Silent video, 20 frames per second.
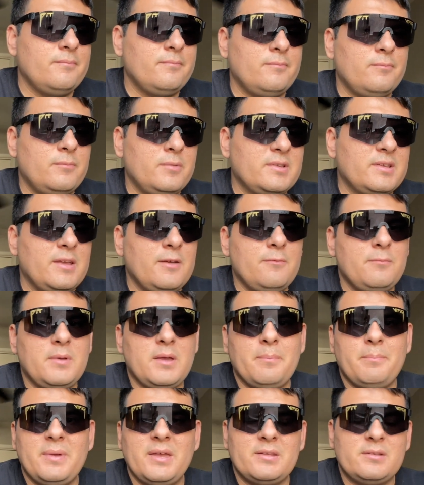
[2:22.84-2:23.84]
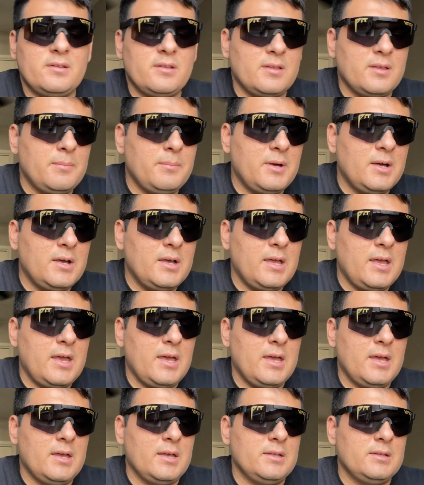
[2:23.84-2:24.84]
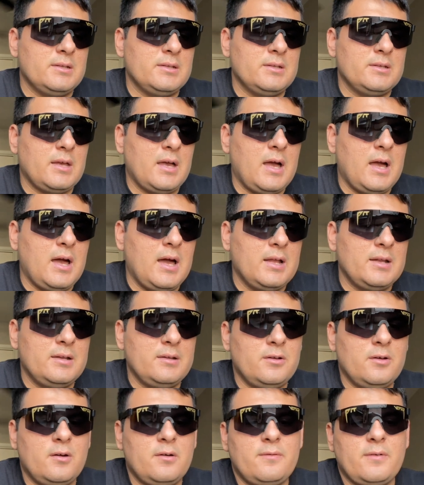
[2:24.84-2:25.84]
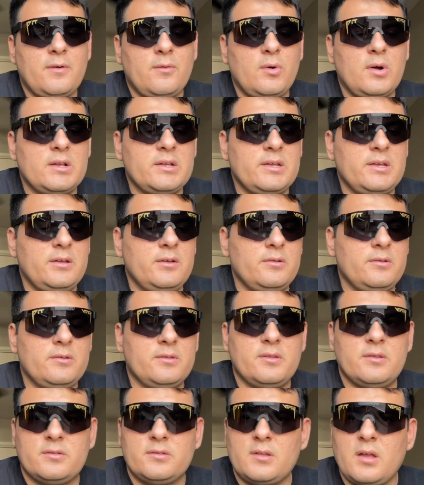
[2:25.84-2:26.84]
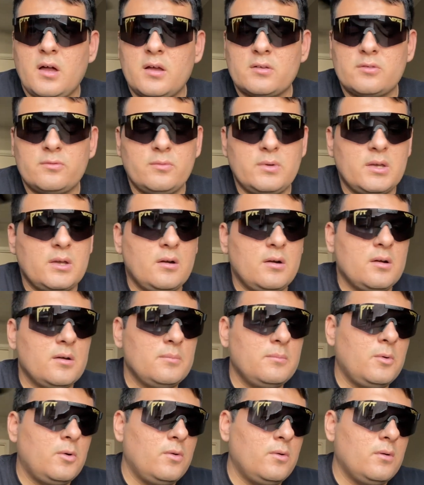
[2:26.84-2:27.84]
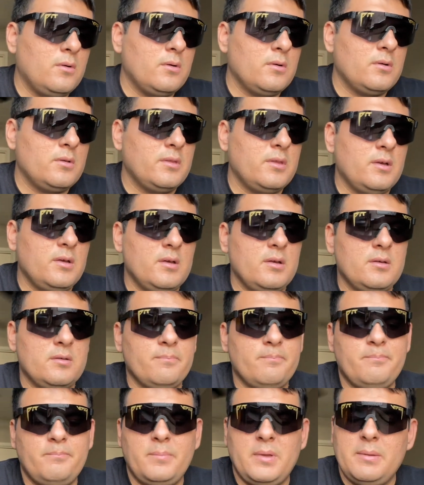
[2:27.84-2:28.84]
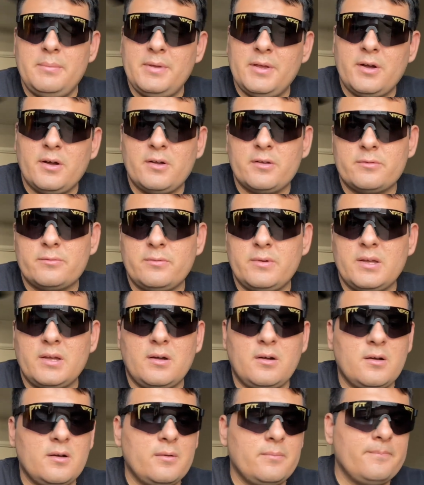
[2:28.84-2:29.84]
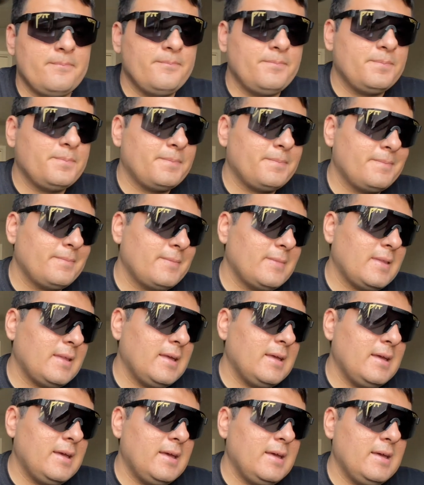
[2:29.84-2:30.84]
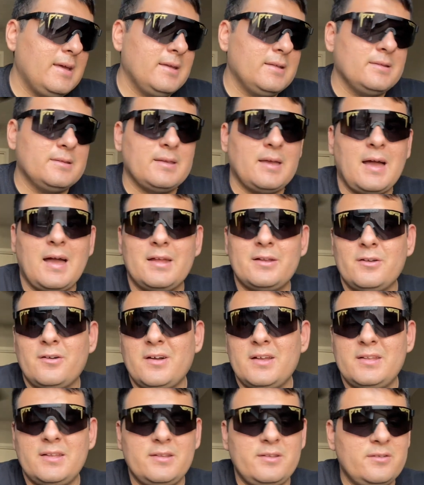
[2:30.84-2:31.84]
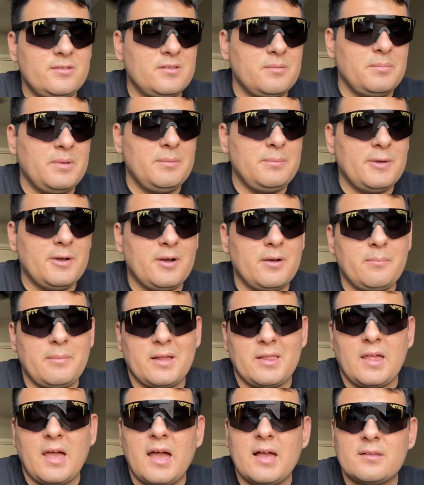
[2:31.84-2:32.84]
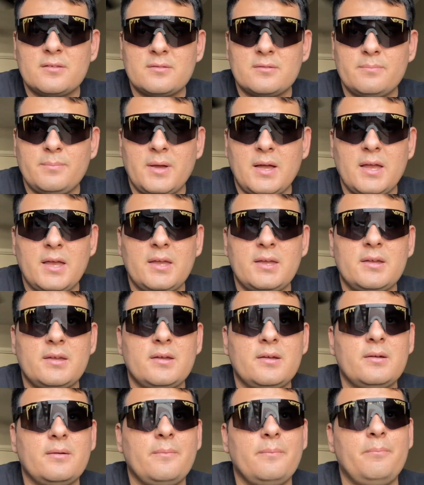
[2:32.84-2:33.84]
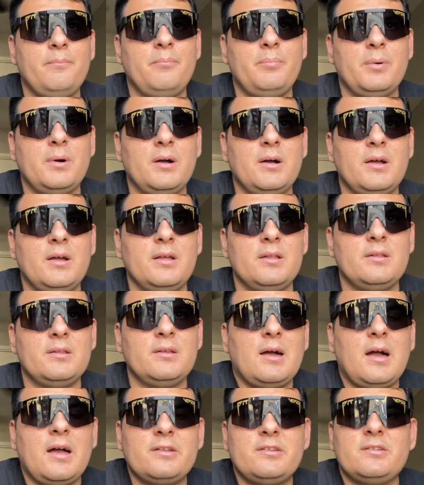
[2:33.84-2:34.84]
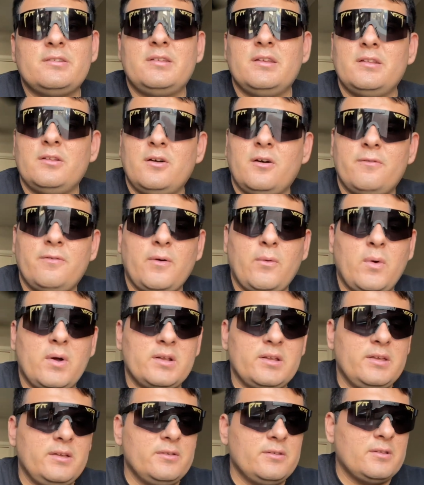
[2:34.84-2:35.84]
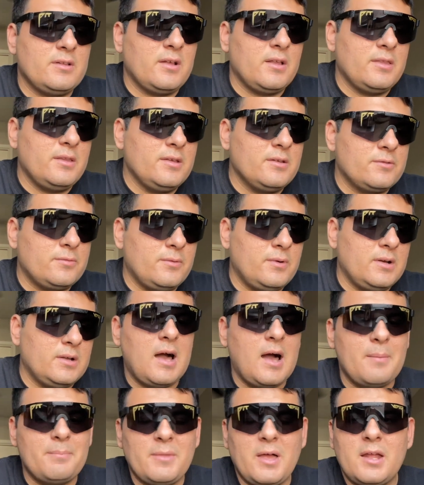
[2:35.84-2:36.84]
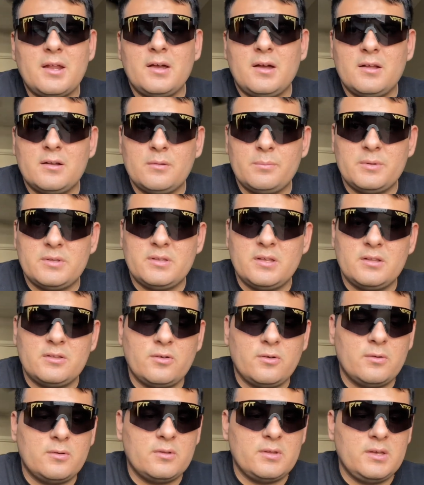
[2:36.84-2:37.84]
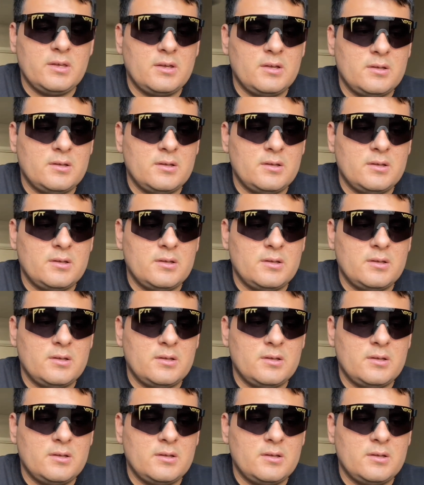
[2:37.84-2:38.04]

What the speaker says: was giving me a big dilemma, and I didn't know if I wanted to use the stock swing arm or the BBR swing arm. And I know I did use the BBR on my last bike, but I just didn't know if I wanted to use it on this one. I'm not 100% totally